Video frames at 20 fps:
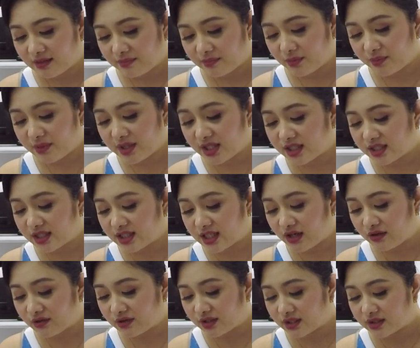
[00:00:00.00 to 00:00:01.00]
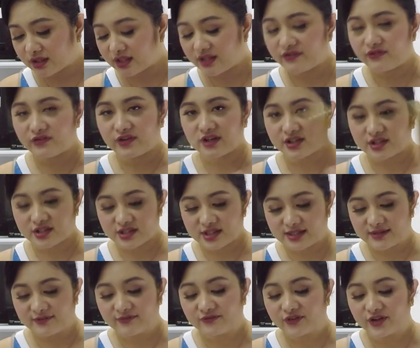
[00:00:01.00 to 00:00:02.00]
bumili na ako ng different
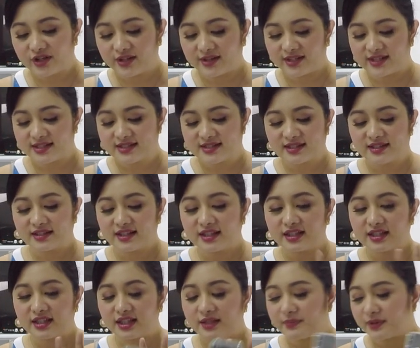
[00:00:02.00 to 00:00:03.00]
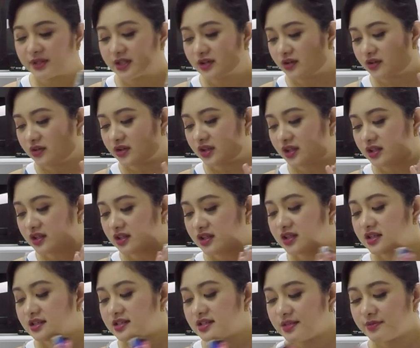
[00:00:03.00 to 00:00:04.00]
SIM for this. And then nilipat ko yung
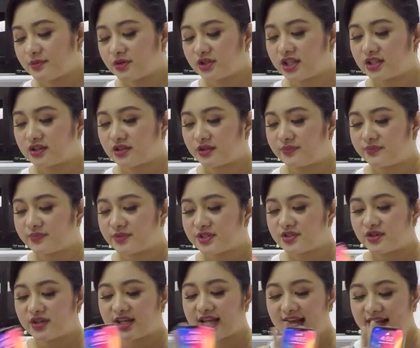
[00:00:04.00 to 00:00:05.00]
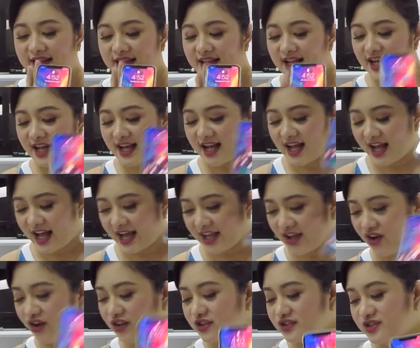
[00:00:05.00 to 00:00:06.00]
SIM ko dito. So, ayan.
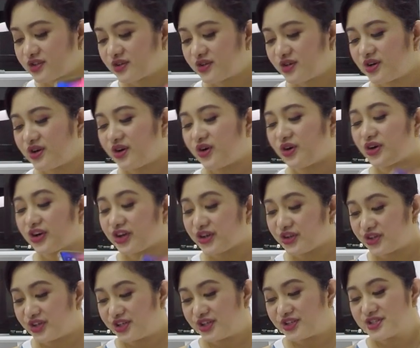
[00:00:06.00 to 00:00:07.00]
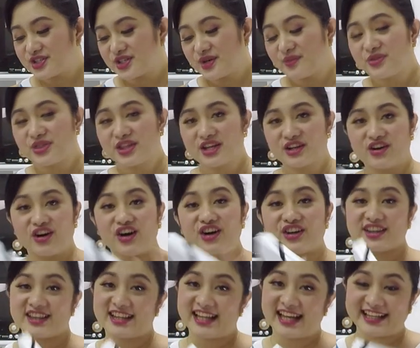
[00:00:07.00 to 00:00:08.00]
I also ordered something
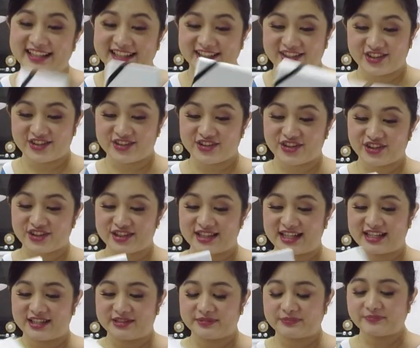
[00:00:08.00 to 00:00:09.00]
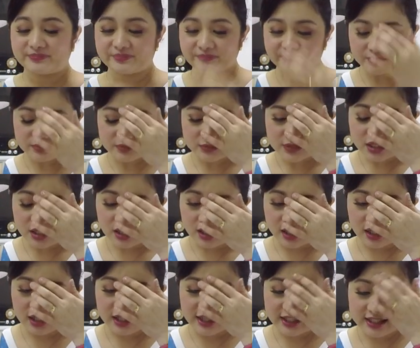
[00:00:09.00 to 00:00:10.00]
online, another online.
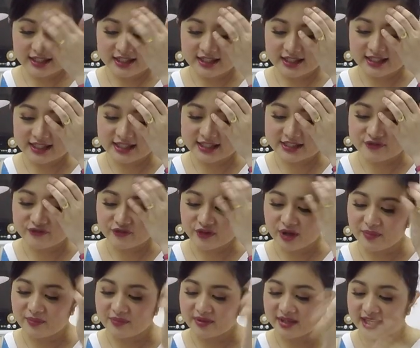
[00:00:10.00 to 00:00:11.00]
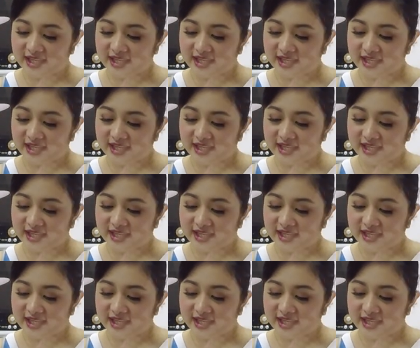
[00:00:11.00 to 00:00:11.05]
It's from